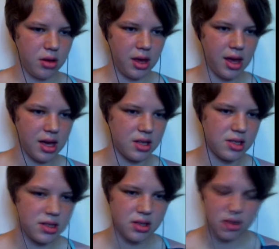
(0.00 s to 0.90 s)

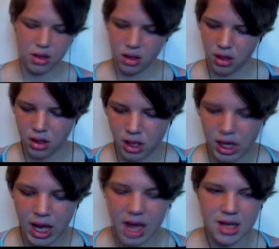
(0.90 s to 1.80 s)
Yes.
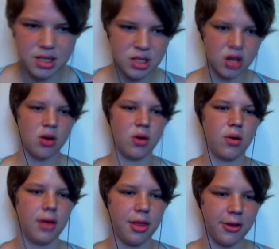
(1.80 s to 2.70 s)
Okay,
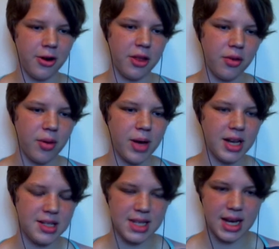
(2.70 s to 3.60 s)
so 33
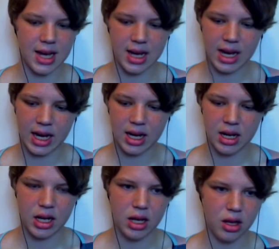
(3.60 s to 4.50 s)
minus
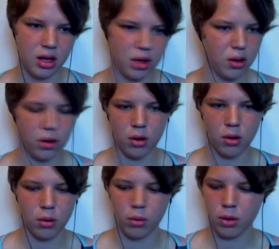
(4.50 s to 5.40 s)
9.
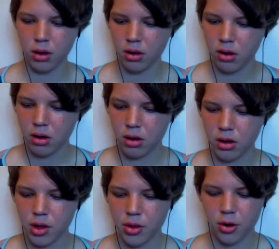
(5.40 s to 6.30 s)
No.
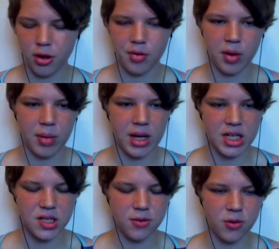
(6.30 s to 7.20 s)
33
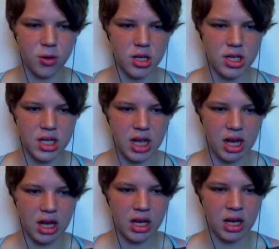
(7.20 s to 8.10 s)
minus
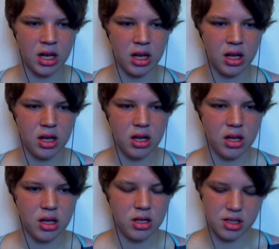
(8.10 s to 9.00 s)
14
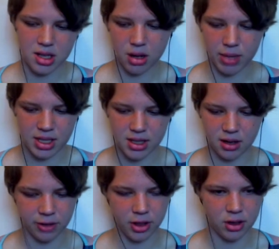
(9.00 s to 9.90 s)
does not make
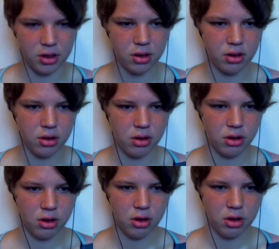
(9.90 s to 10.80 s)
7.
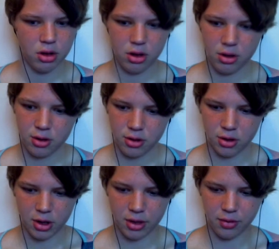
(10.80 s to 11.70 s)

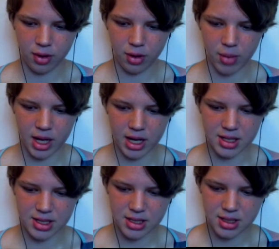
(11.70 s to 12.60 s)
33
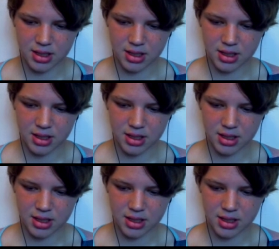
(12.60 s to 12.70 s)
minus